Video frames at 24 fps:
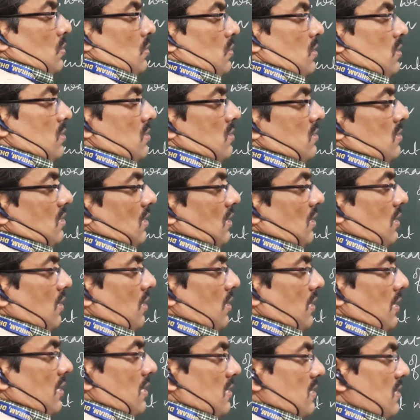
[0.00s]
this
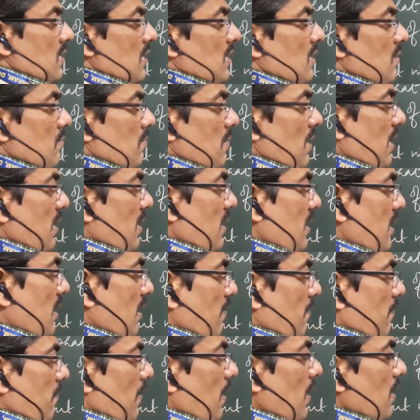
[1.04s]
decreasing
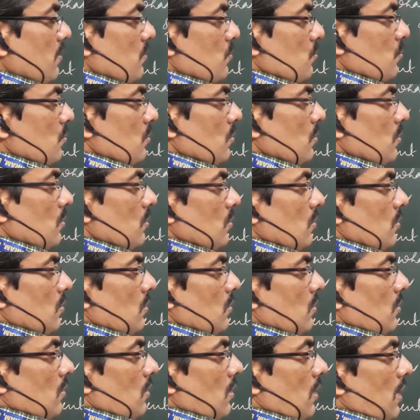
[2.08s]
magnetic flux
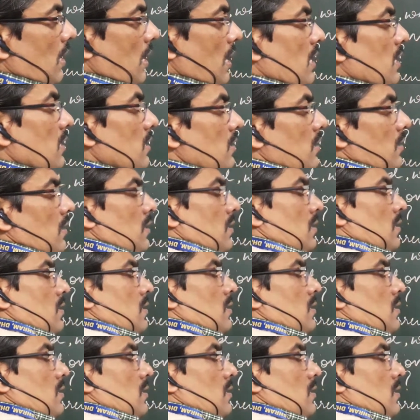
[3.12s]
and